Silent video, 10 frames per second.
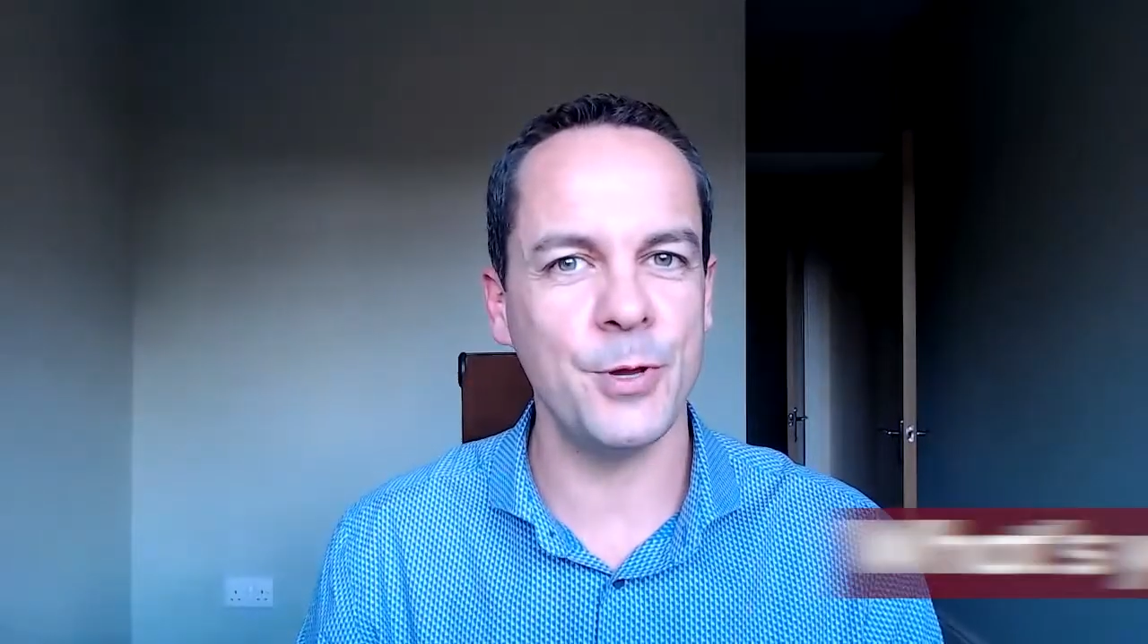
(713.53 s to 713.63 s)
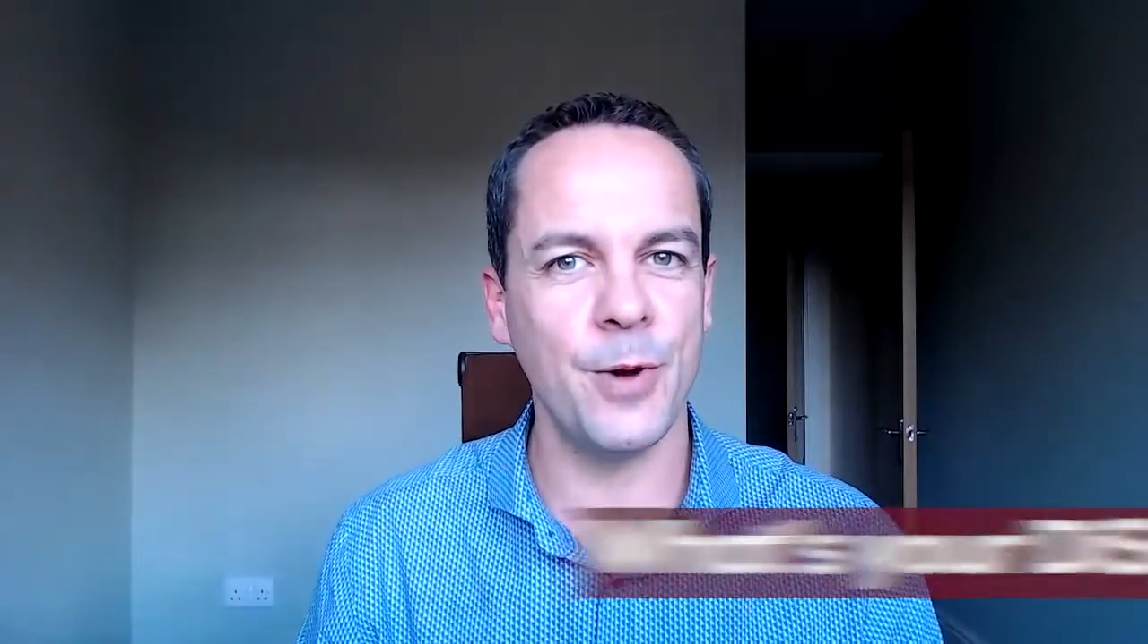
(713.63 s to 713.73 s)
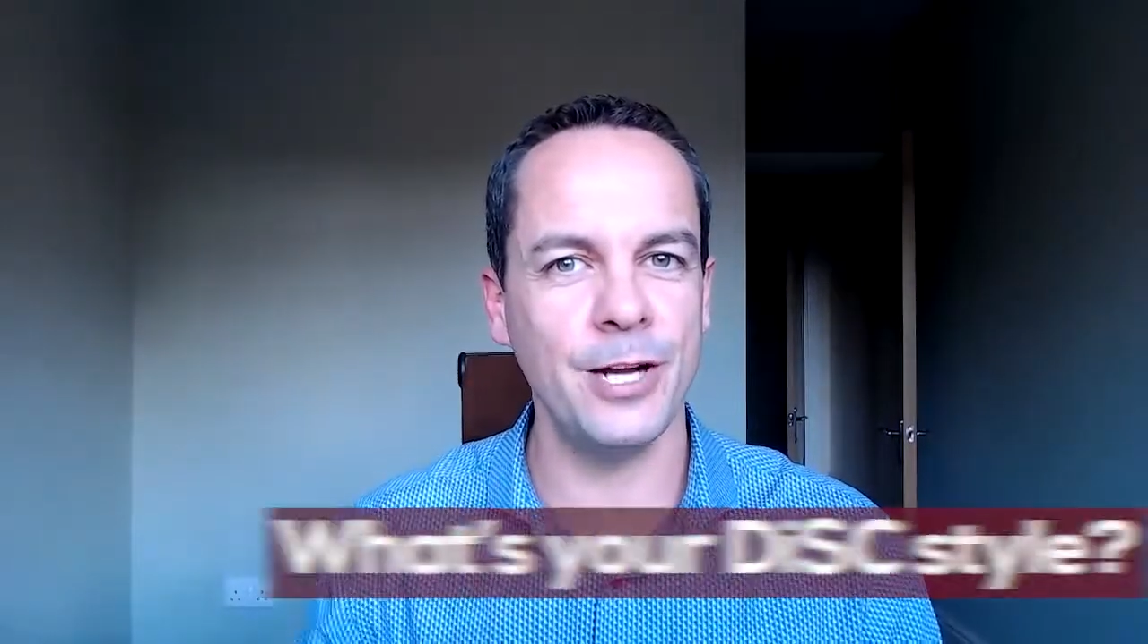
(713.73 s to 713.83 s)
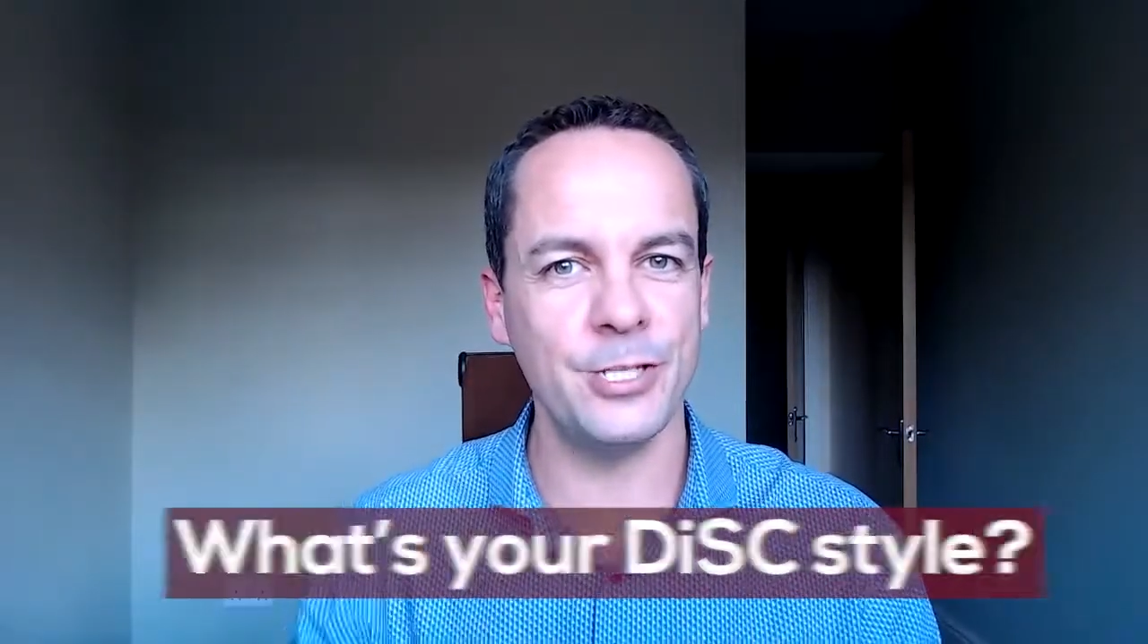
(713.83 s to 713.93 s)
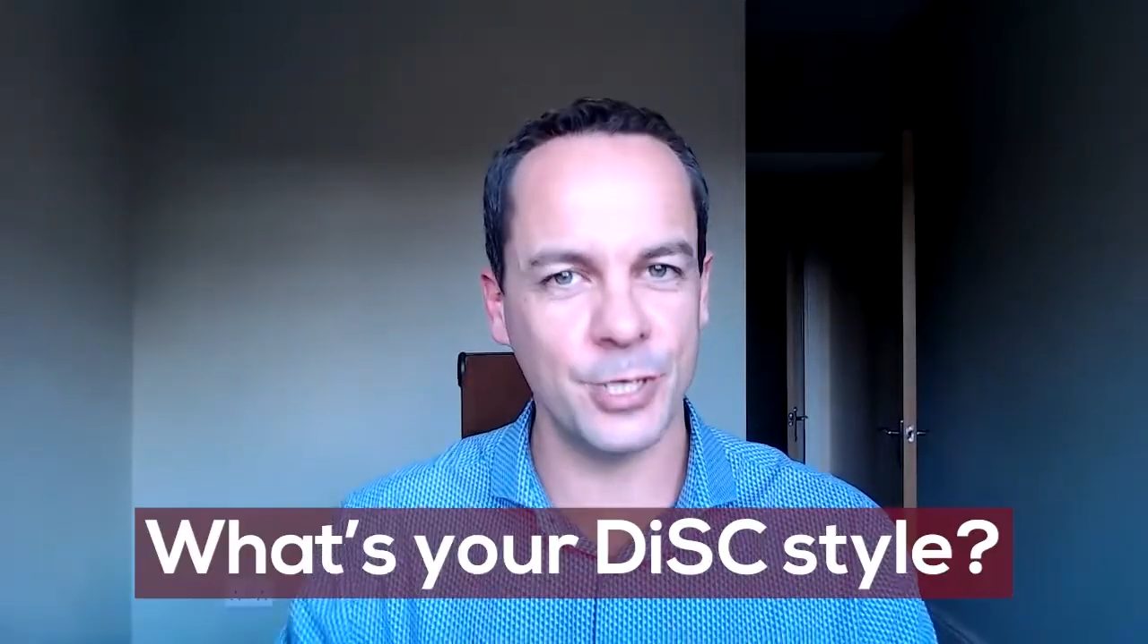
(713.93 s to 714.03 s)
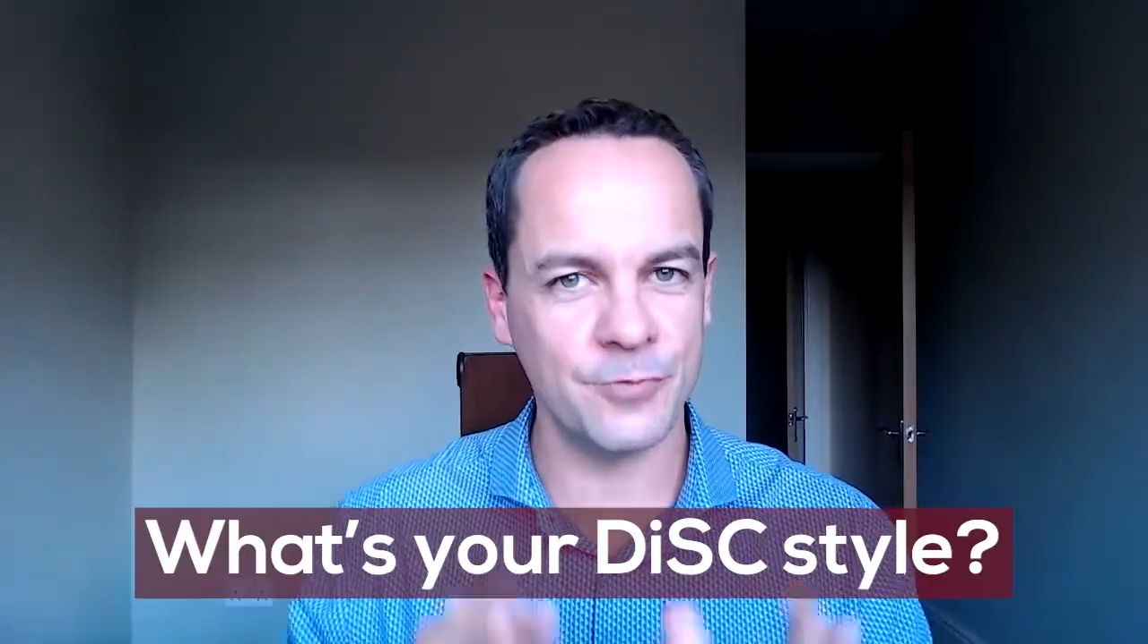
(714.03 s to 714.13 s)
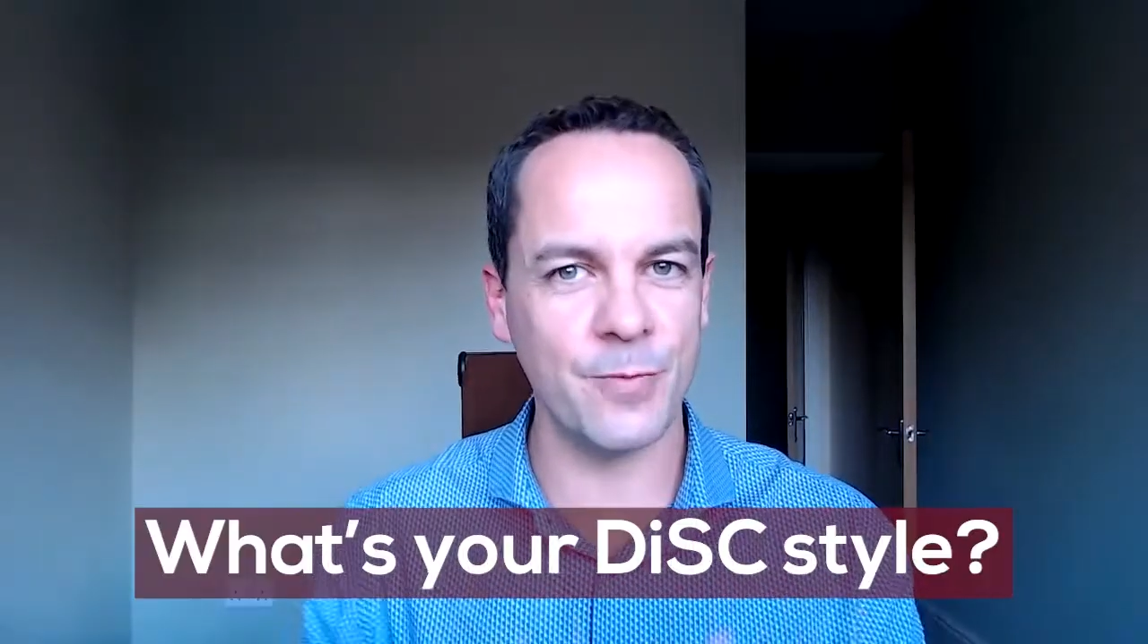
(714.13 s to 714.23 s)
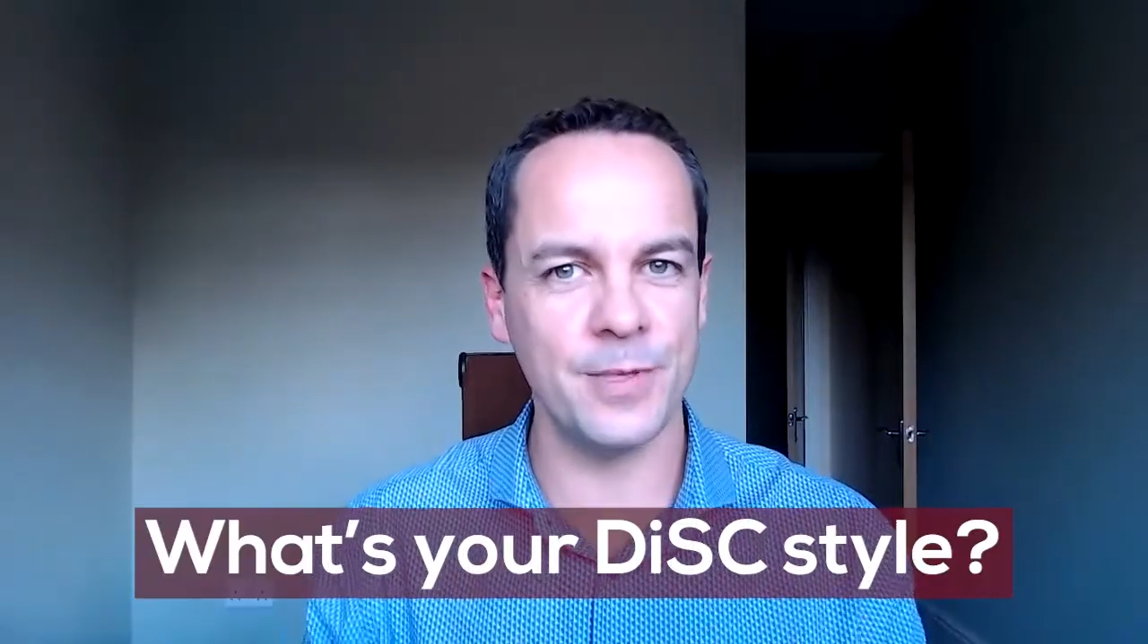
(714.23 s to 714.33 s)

you are just from